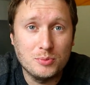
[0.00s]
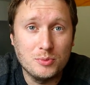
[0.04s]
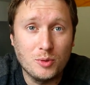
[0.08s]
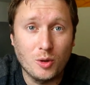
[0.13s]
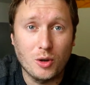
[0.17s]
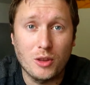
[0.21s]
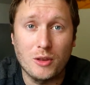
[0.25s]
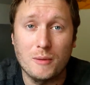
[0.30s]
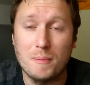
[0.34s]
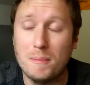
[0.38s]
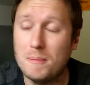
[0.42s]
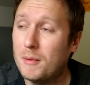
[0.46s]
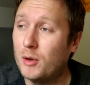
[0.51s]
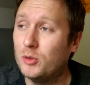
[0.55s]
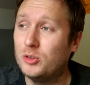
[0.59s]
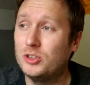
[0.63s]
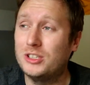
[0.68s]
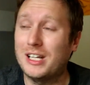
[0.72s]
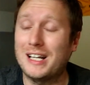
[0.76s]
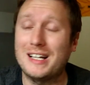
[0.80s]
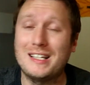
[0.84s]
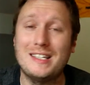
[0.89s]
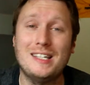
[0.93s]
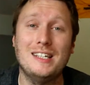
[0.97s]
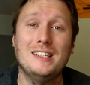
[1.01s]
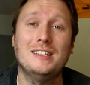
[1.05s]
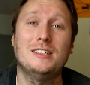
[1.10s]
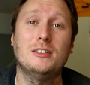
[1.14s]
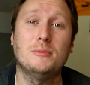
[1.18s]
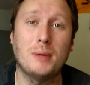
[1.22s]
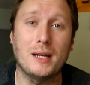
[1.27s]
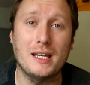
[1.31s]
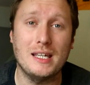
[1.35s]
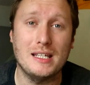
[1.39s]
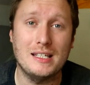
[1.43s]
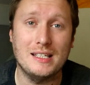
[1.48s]
It's one of the most
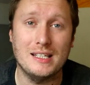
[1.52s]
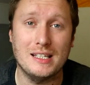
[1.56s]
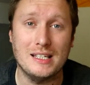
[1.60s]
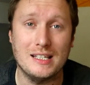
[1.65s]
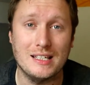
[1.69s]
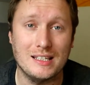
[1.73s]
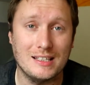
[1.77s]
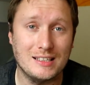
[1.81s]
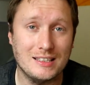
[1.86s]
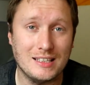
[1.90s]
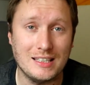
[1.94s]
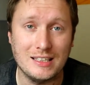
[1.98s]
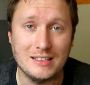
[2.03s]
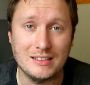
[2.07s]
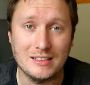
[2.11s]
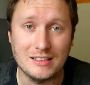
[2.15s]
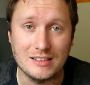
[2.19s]
anticipated